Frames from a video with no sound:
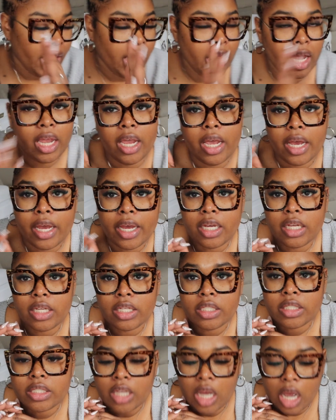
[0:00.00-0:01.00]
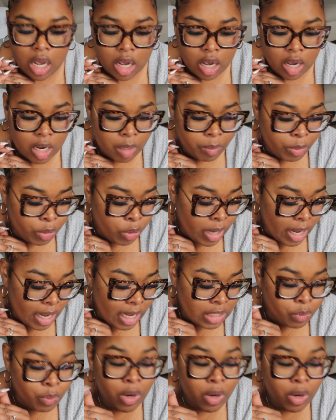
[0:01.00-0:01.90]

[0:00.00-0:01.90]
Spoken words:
And you guys,